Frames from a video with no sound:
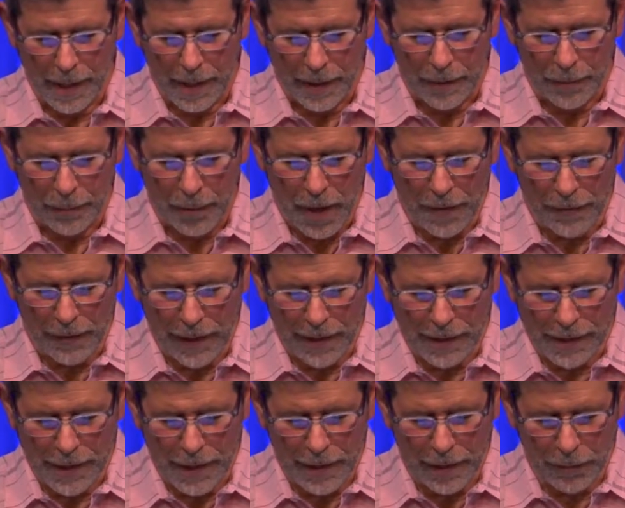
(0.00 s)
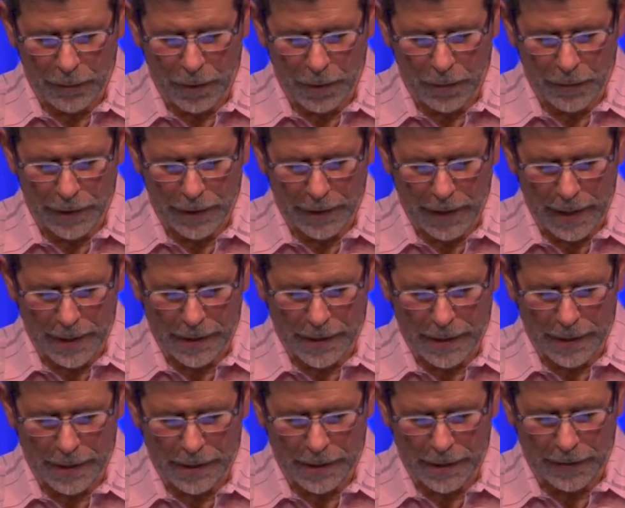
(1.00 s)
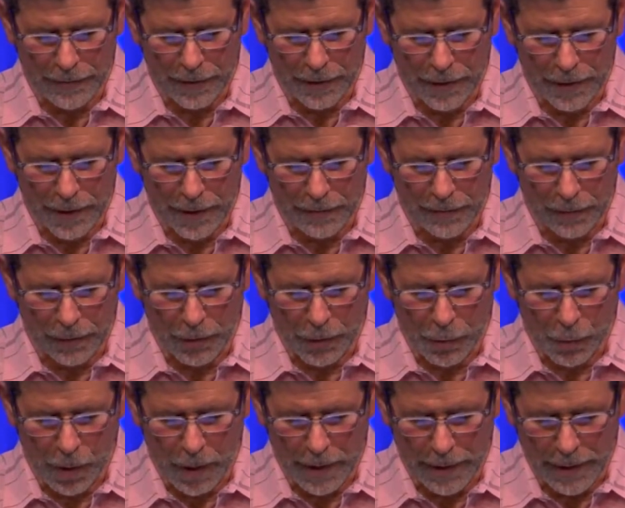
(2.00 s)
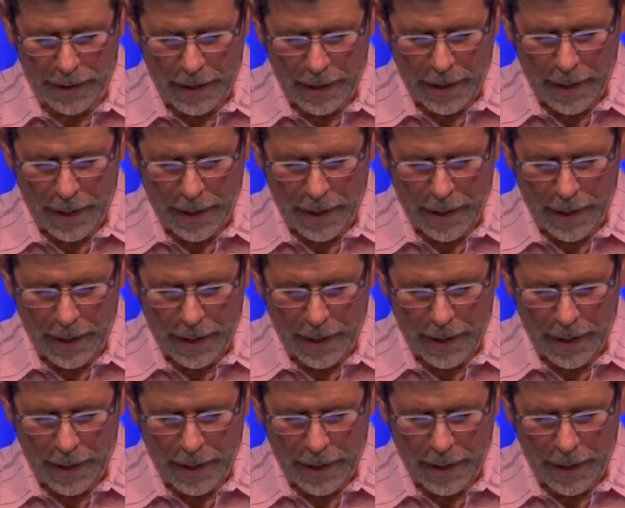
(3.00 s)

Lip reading: The prophet Isaiah wrote in Isaiah 17, verse 1,